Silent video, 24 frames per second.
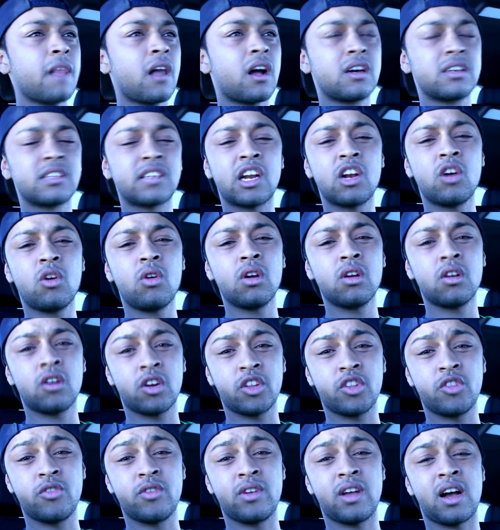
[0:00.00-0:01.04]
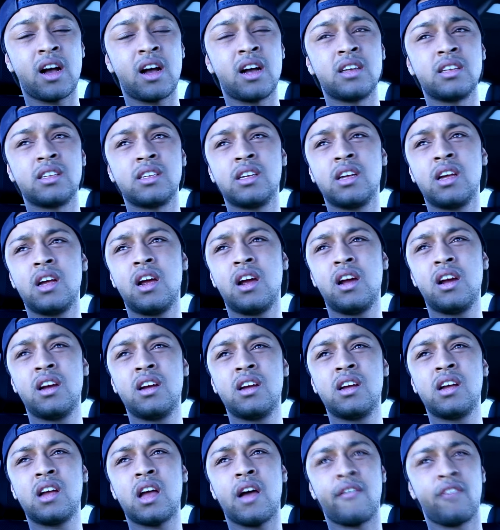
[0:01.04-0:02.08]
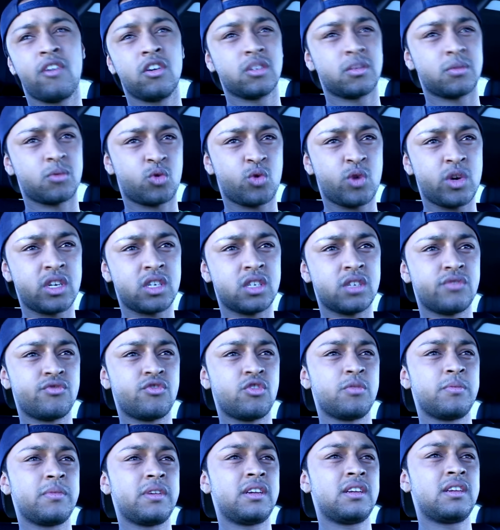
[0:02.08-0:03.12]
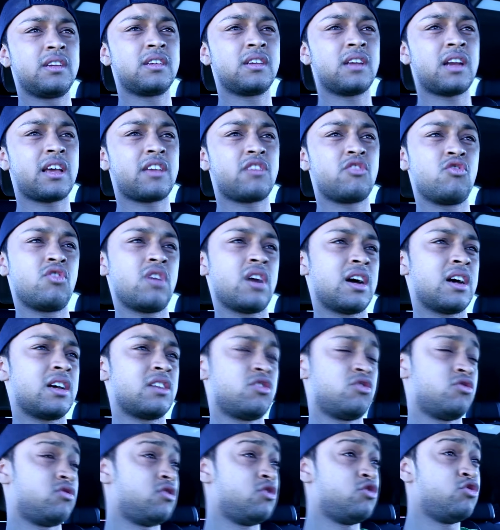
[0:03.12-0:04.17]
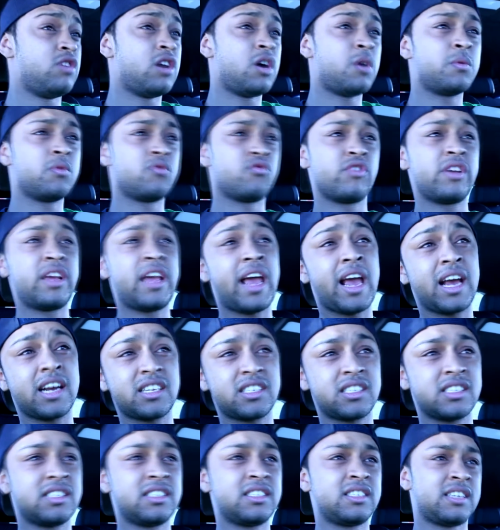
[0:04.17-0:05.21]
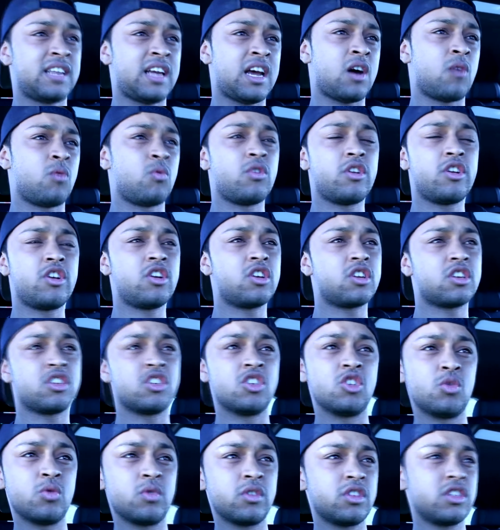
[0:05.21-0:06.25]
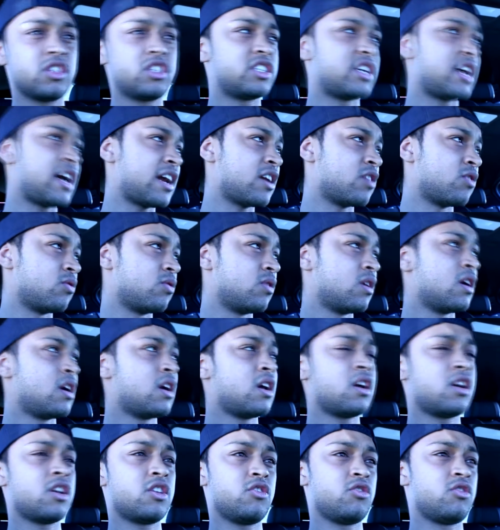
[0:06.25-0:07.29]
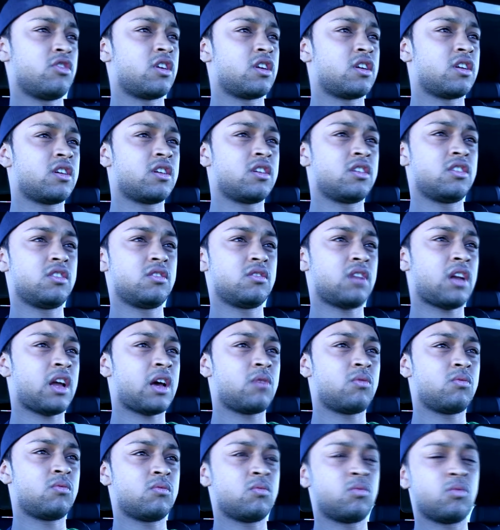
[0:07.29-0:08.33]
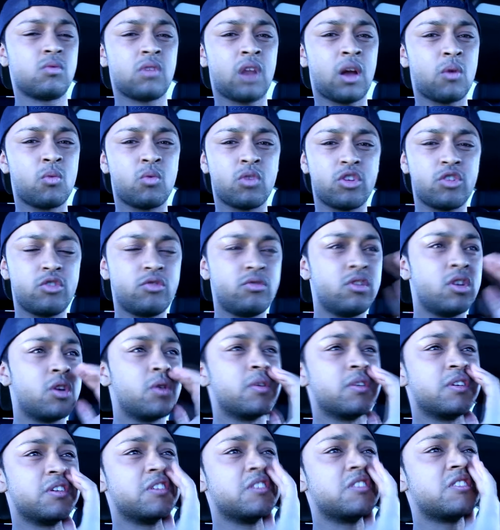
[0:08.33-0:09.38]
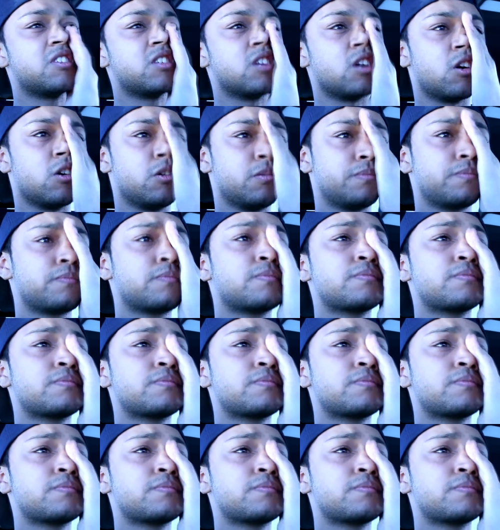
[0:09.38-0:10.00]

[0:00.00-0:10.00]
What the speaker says: Cause I know a lot of you guys have got some questions for me. Like, you guys, you done with reactions now? What are you gonna do on your channel? You're gonna like what are you doing? So